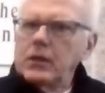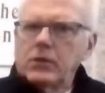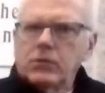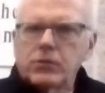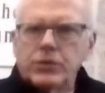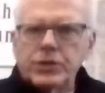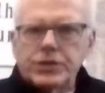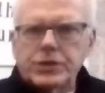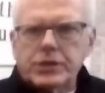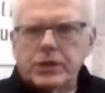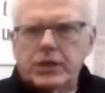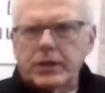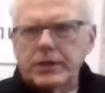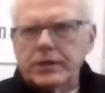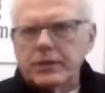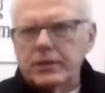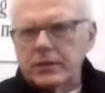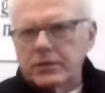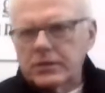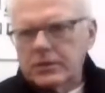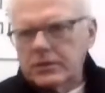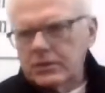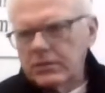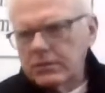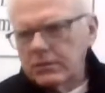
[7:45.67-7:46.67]
we started
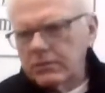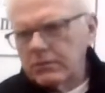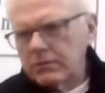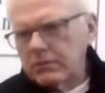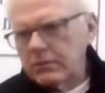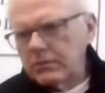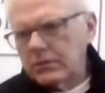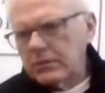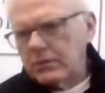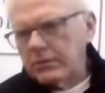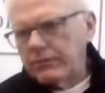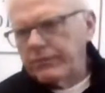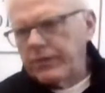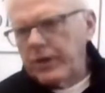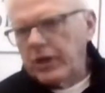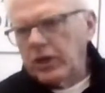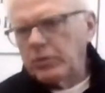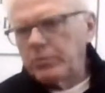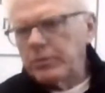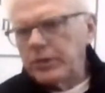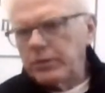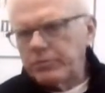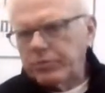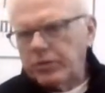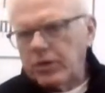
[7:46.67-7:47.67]
this
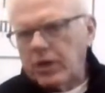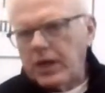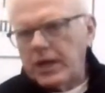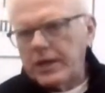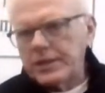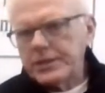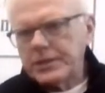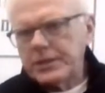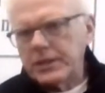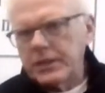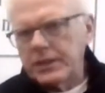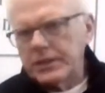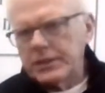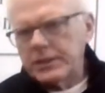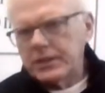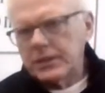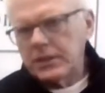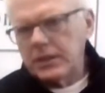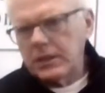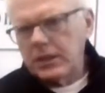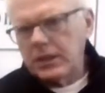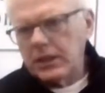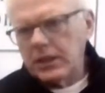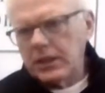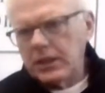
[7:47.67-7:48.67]
development process,
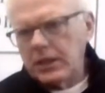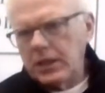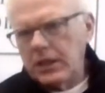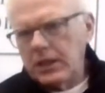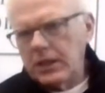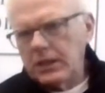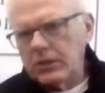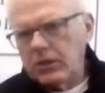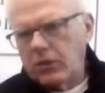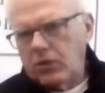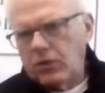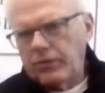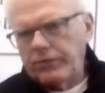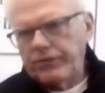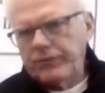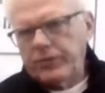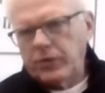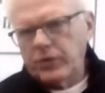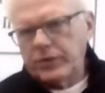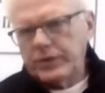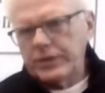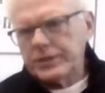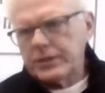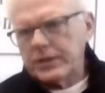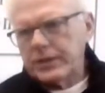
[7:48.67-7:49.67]
and the whole
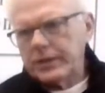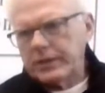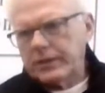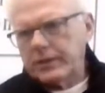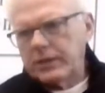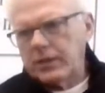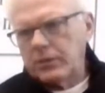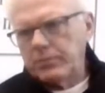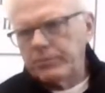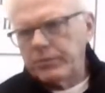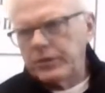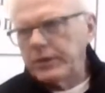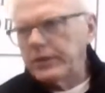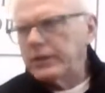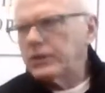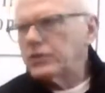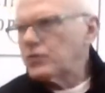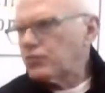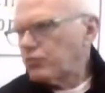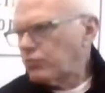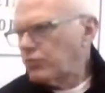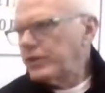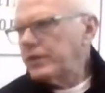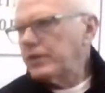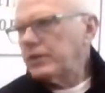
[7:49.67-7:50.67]
focus on the company is
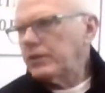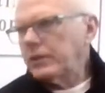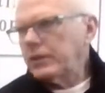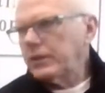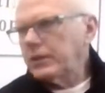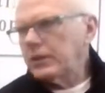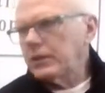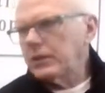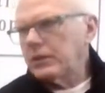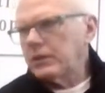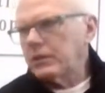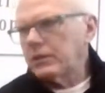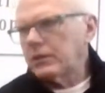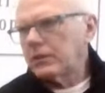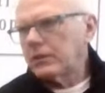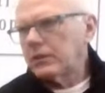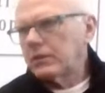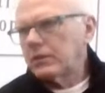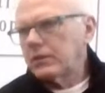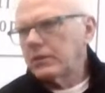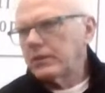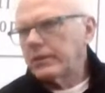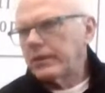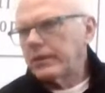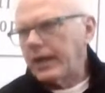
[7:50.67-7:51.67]
really
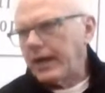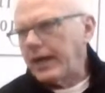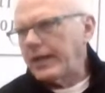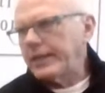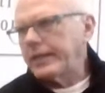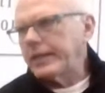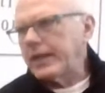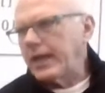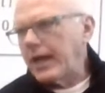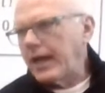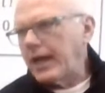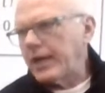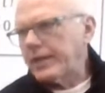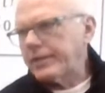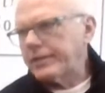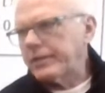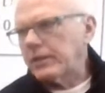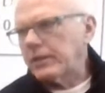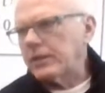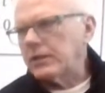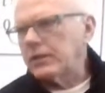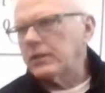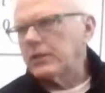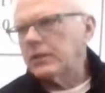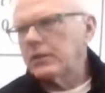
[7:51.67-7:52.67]
on the
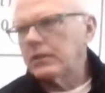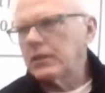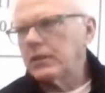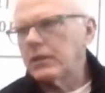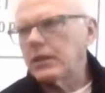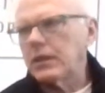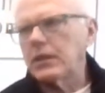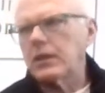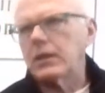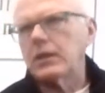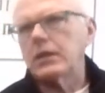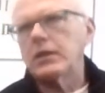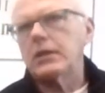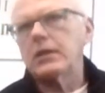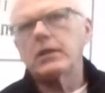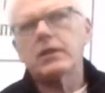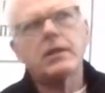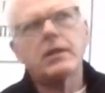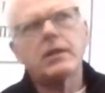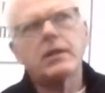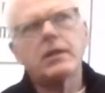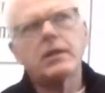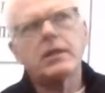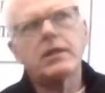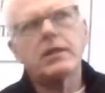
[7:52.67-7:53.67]
athlete,
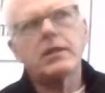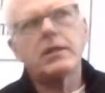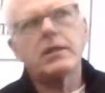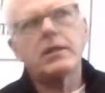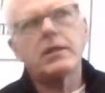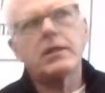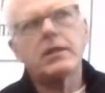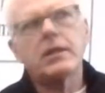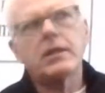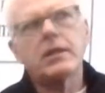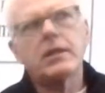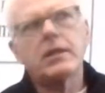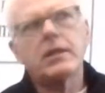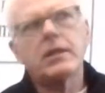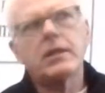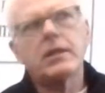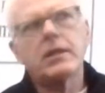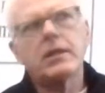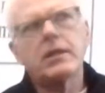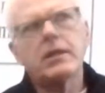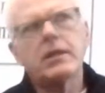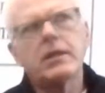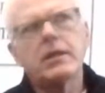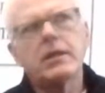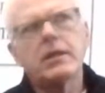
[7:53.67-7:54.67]

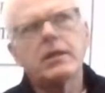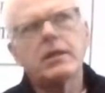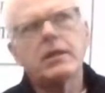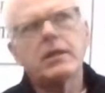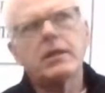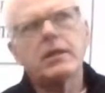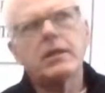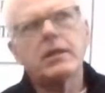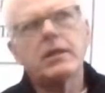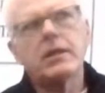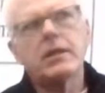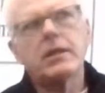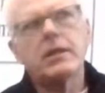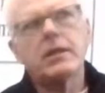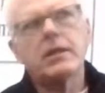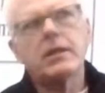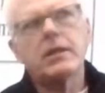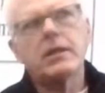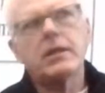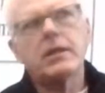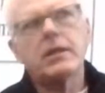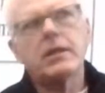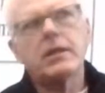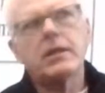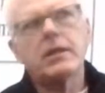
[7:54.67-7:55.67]
which I know may
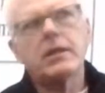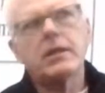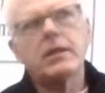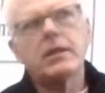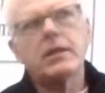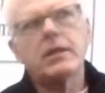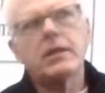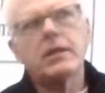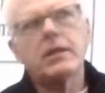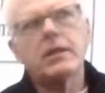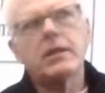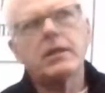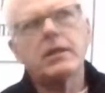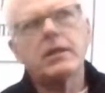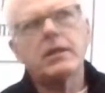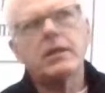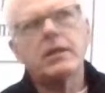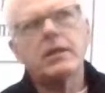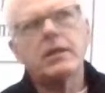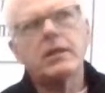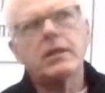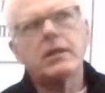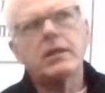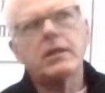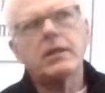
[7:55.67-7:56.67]
sound a little trite,
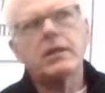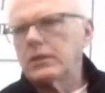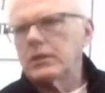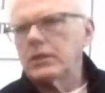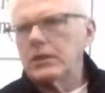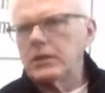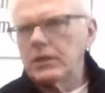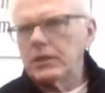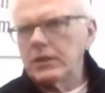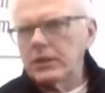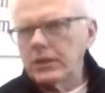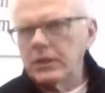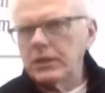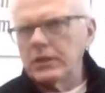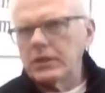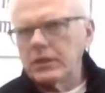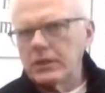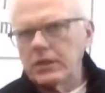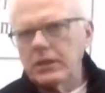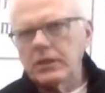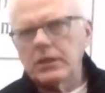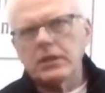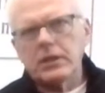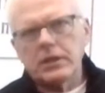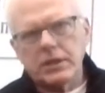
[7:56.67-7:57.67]
but
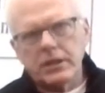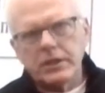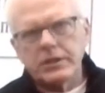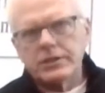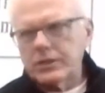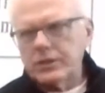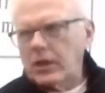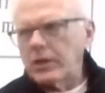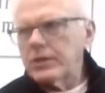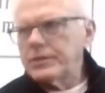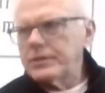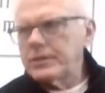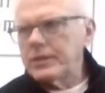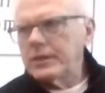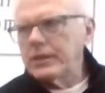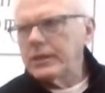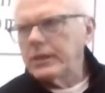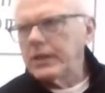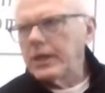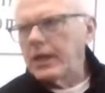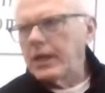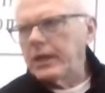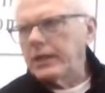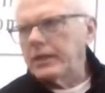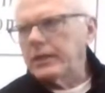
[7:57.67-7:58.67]
it's our
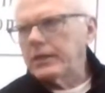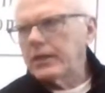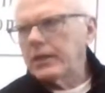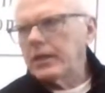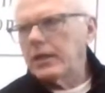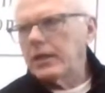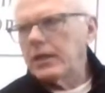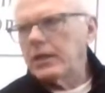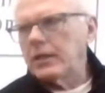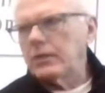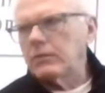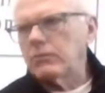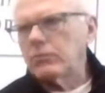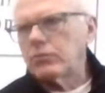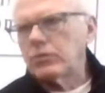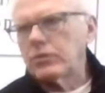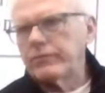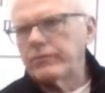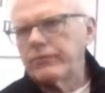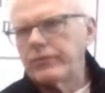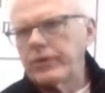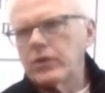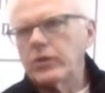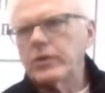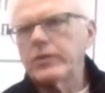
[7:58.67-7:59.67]
DNA, and
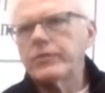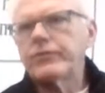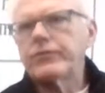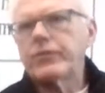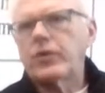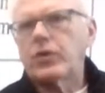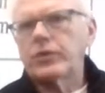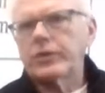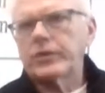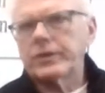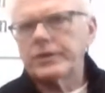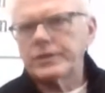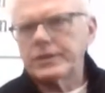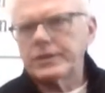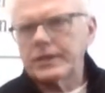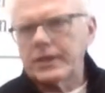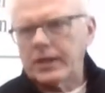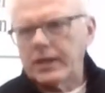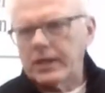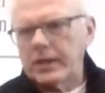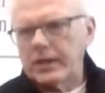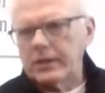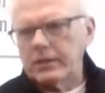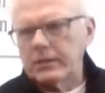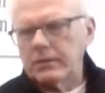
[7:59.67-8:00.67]
we're very focused
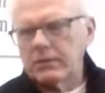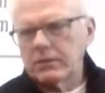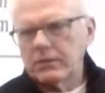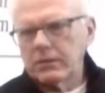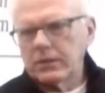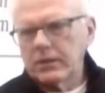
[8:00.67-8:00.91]
on